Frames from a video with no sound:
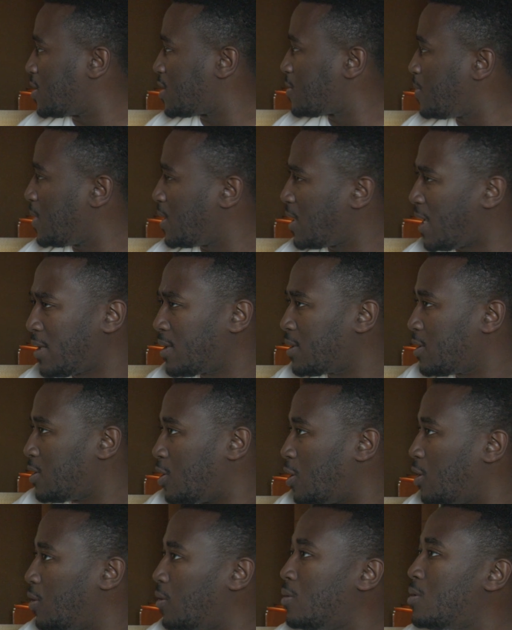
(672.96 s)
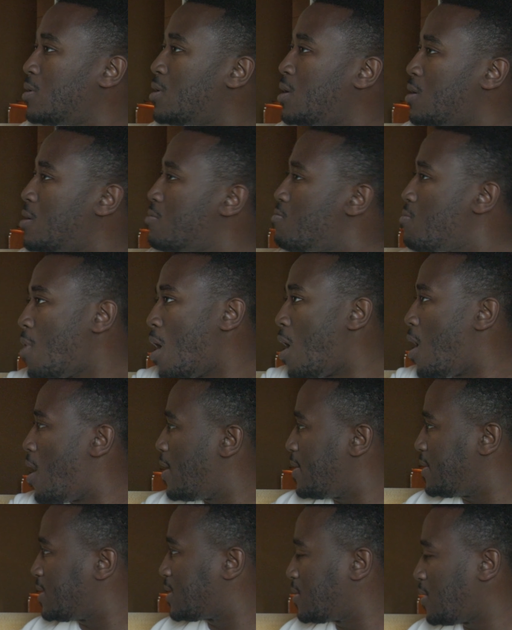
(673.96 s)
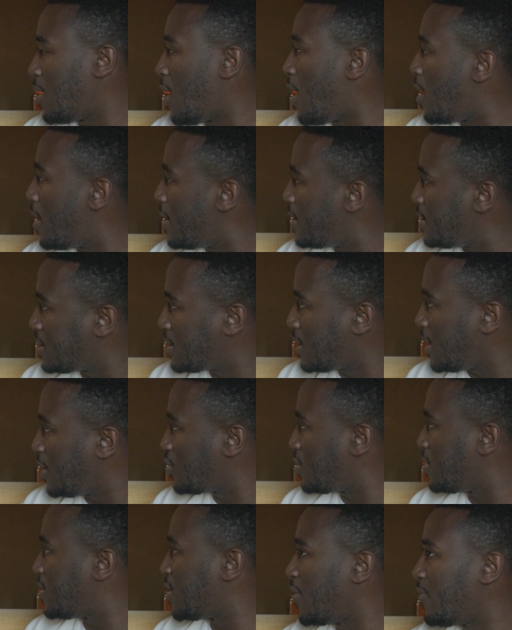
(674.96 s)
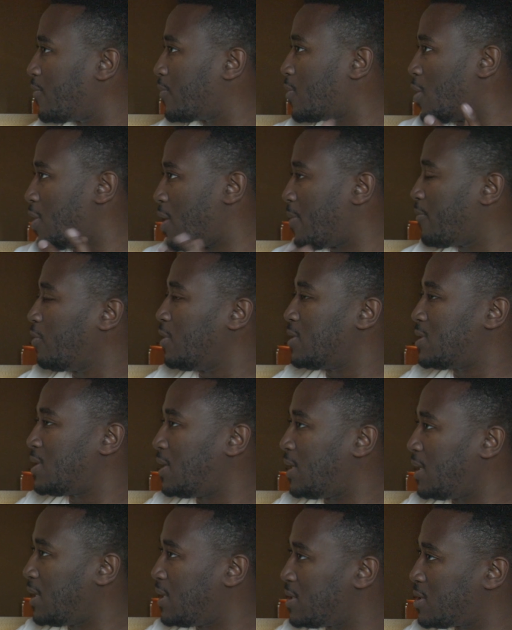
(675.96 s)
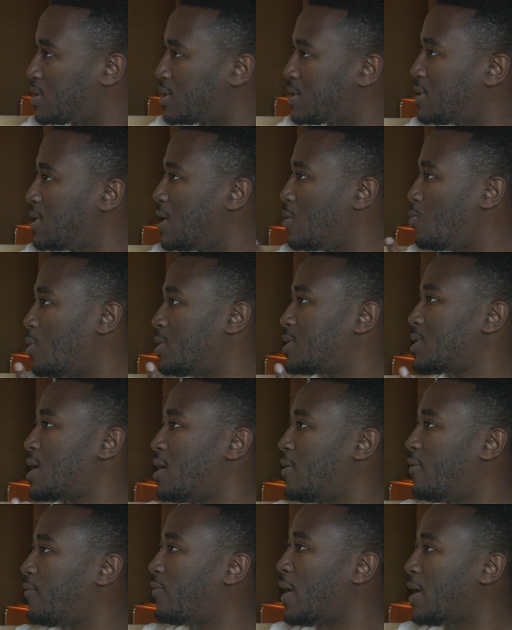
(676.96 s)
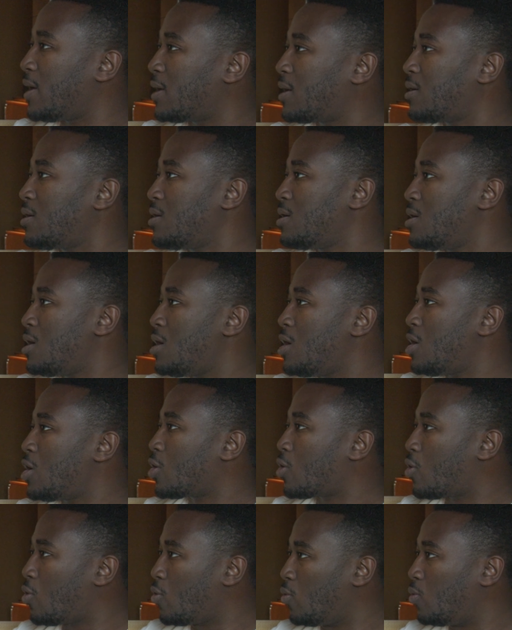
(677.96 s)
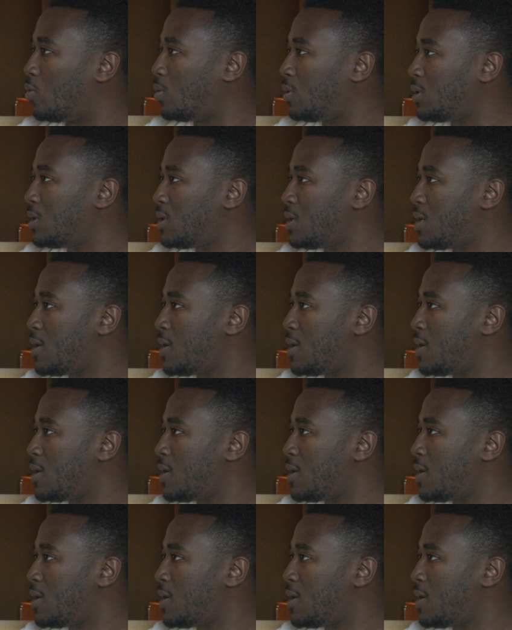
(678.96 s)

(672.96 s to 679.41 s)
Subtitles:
and just been like, you know, art installations that have gone up recently and just seeing what's kind of like cool.